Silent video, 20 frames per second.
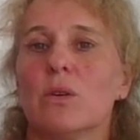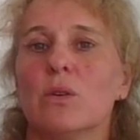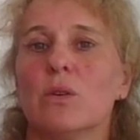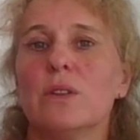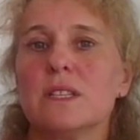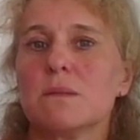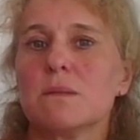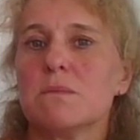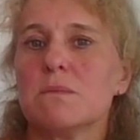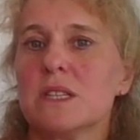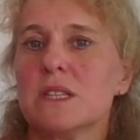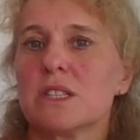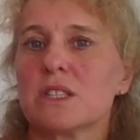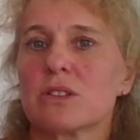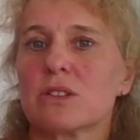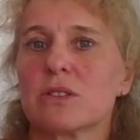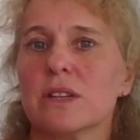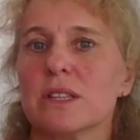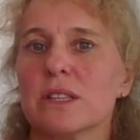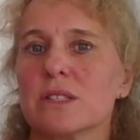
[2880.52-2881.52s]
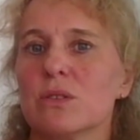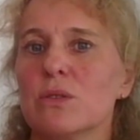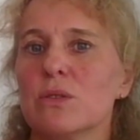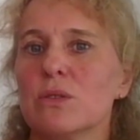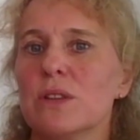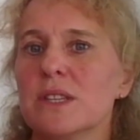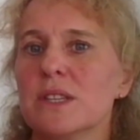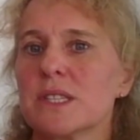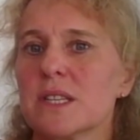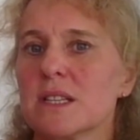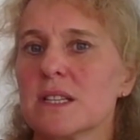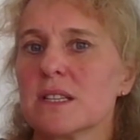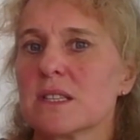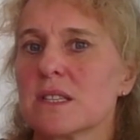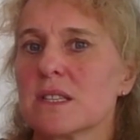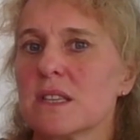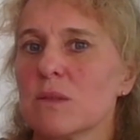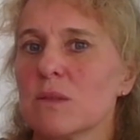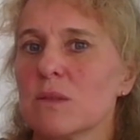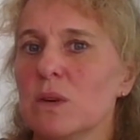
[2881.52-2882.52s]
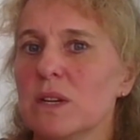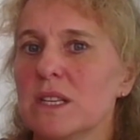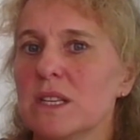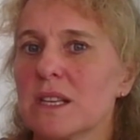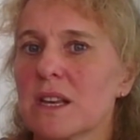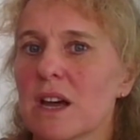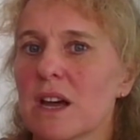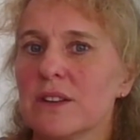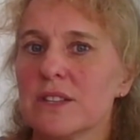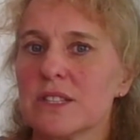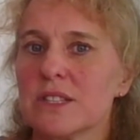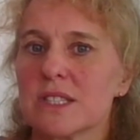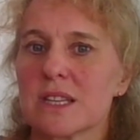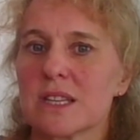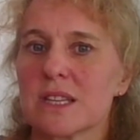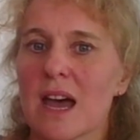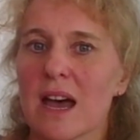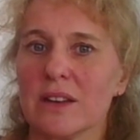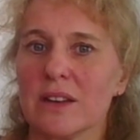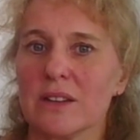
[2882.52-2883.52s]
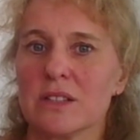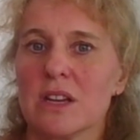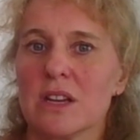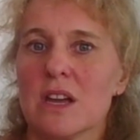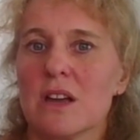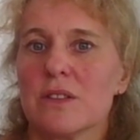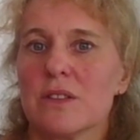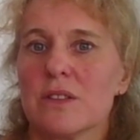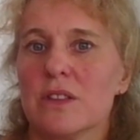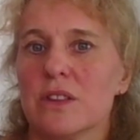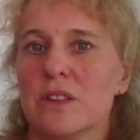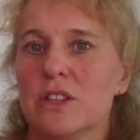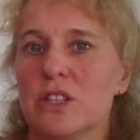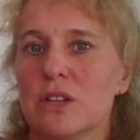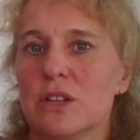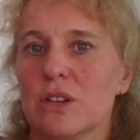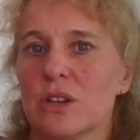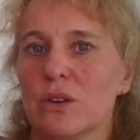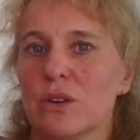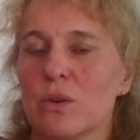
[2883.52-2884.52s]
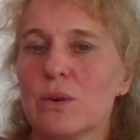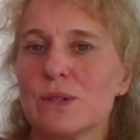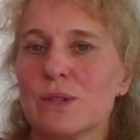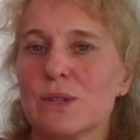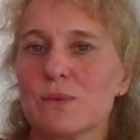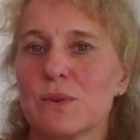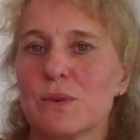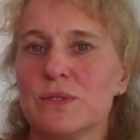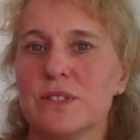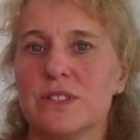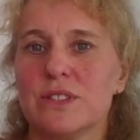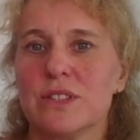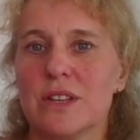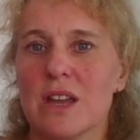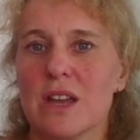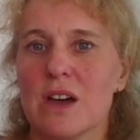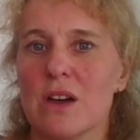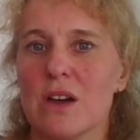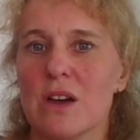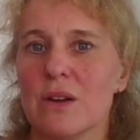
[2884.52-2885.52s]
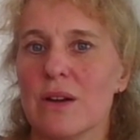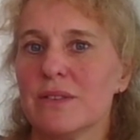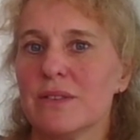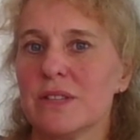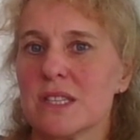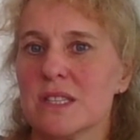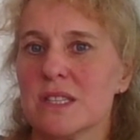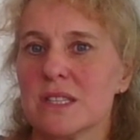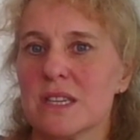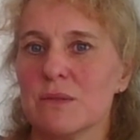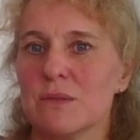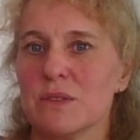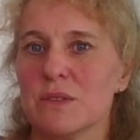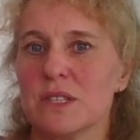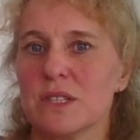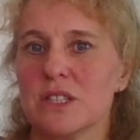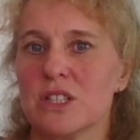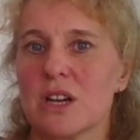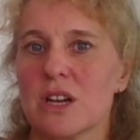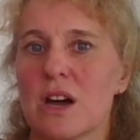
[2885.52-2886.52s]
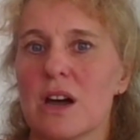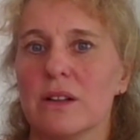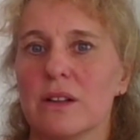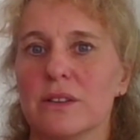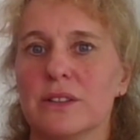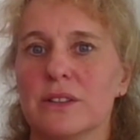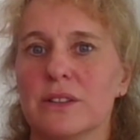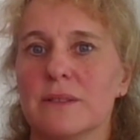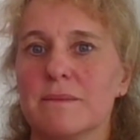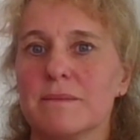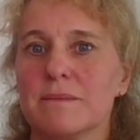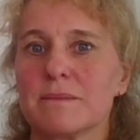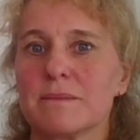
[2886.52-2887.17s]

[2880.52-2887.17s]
All these mysteries, all these things that we didn't understand, that the Duke had always wanted to know ever since he was a child.